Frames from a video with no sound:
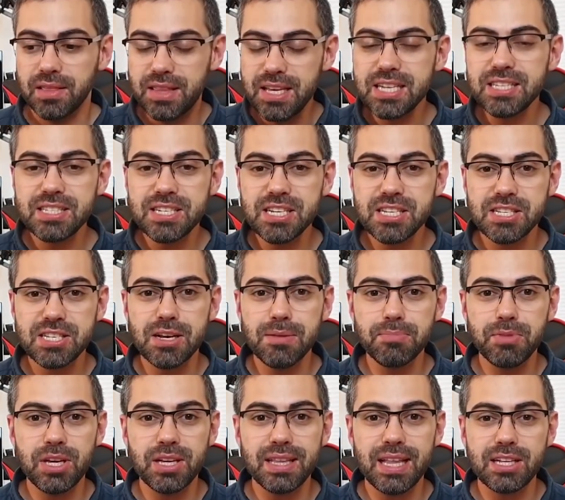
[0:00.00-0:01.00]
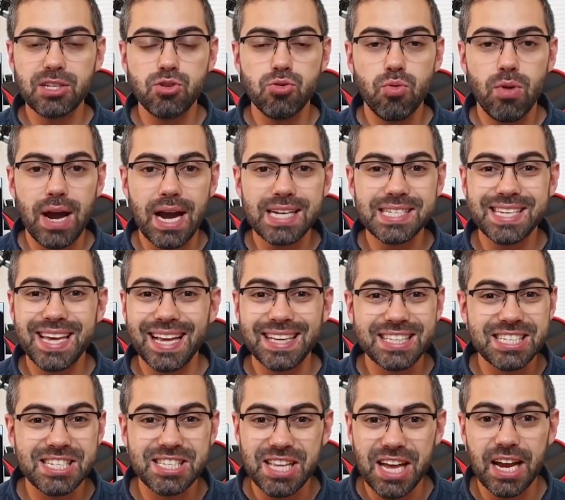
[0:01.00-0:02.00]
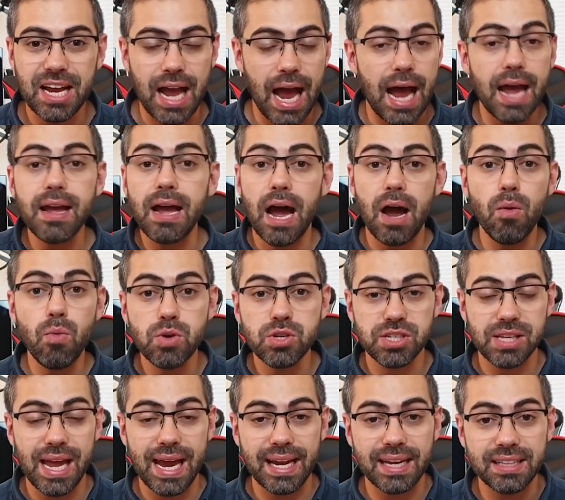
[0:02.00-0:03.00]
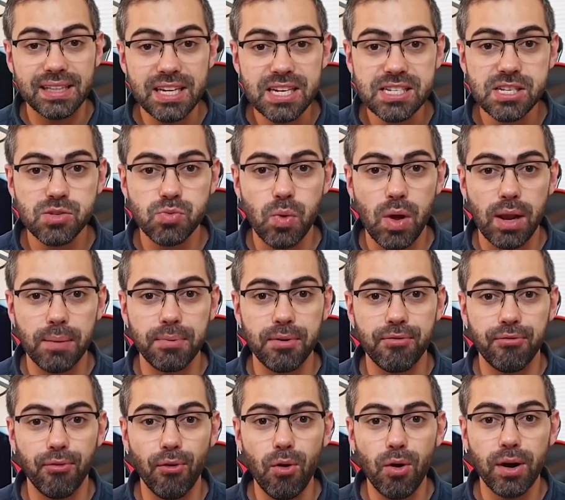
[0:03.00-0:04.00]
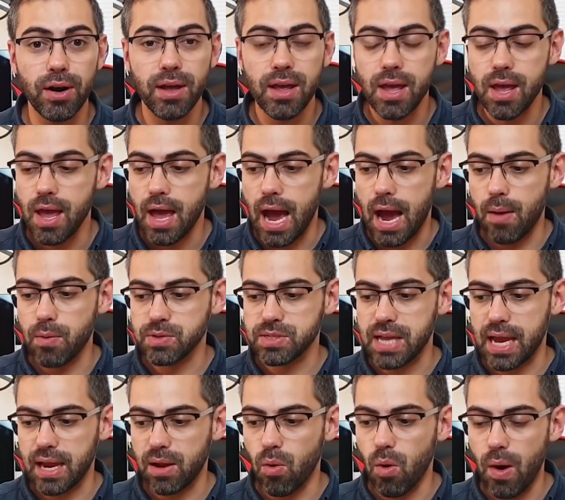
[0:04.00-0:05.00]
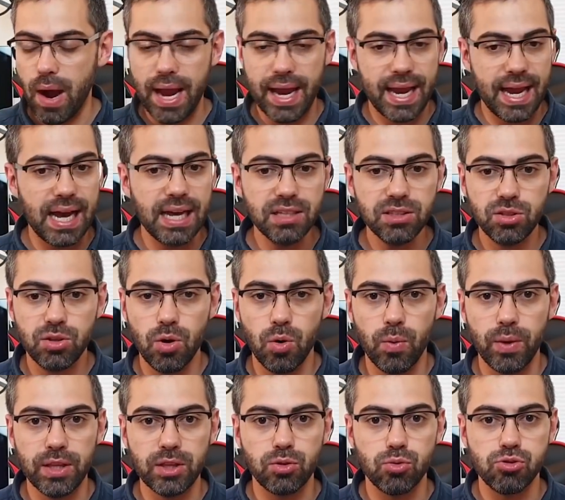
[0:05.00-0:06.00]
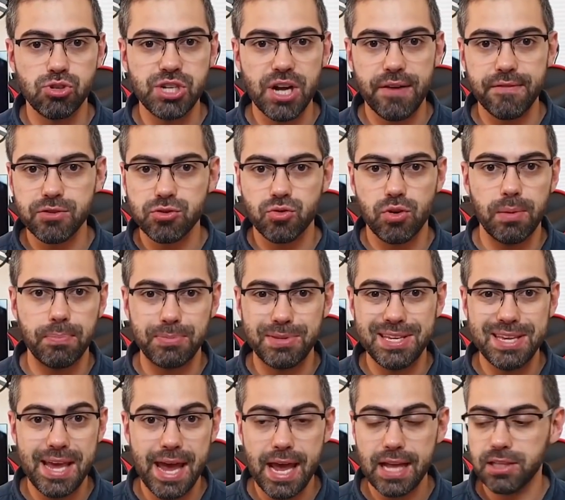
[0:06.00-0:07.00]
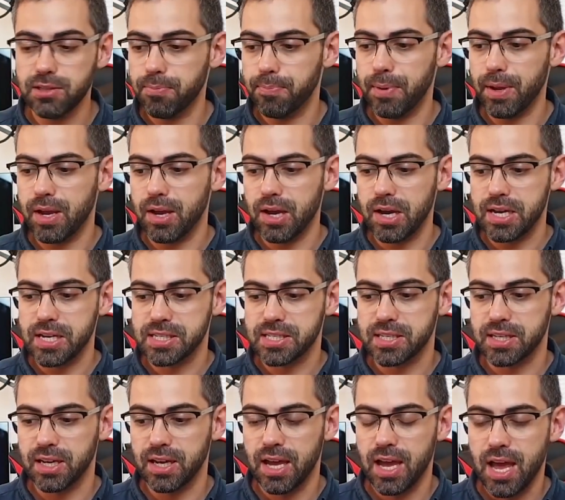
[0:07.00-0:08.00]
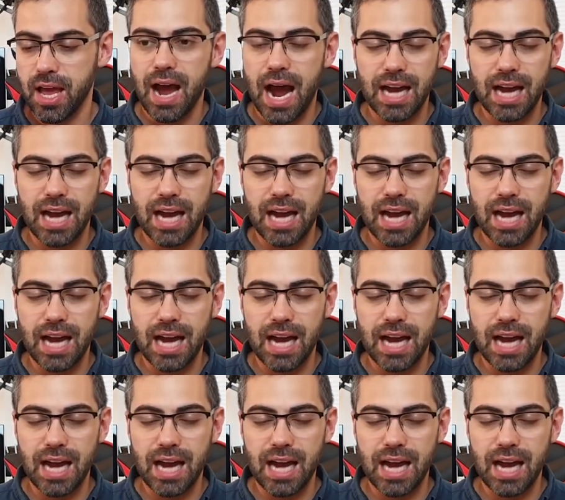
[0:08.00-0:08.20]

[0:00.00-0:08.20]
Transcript: this is something that you guys get stuck i i was like this as well before i was like oh i can't go into javascript yet because uh,